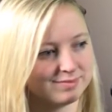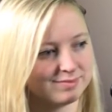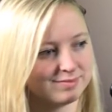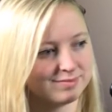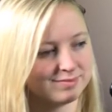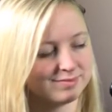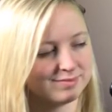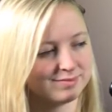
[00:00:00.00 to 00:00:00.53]

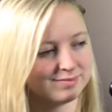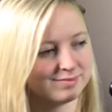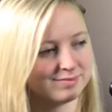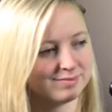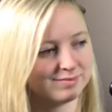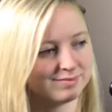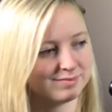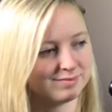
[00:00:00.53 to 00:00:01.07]

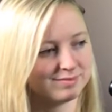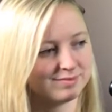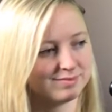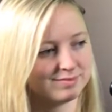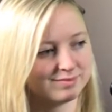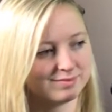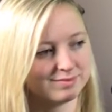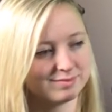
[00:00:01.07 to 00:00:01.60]

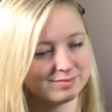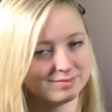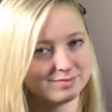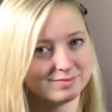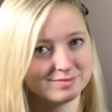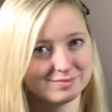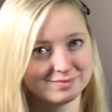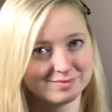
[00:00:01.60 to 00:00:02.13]

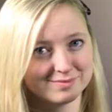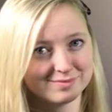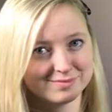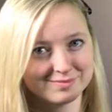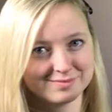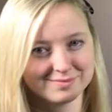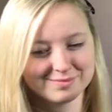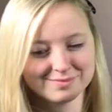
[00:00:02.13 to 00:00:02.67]

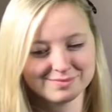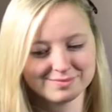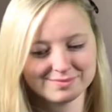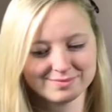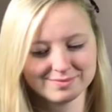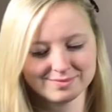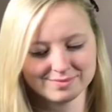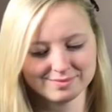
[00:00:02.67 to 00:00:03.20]

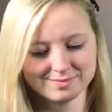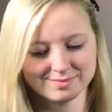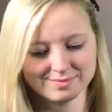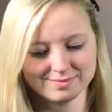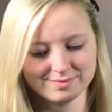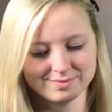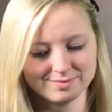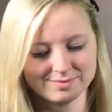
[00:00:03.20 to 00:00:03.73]

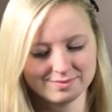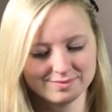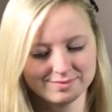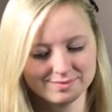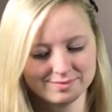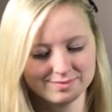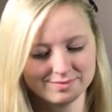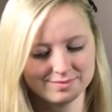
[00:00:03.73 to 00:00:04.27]

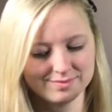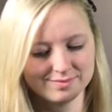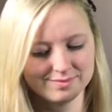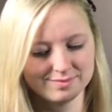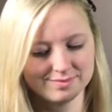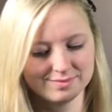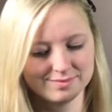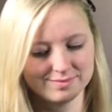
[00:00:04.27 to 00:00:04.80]

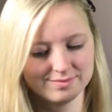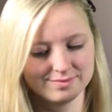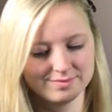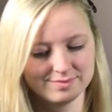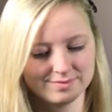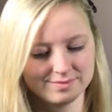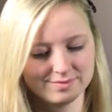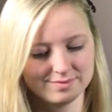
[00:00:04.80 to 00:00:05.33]

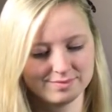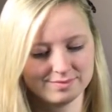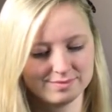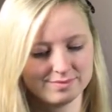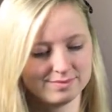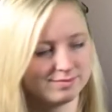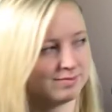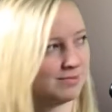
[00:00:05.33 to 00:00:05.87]

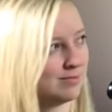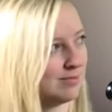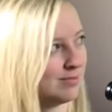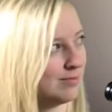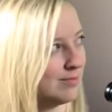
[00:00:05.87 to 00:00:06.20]
The person shown says nothing.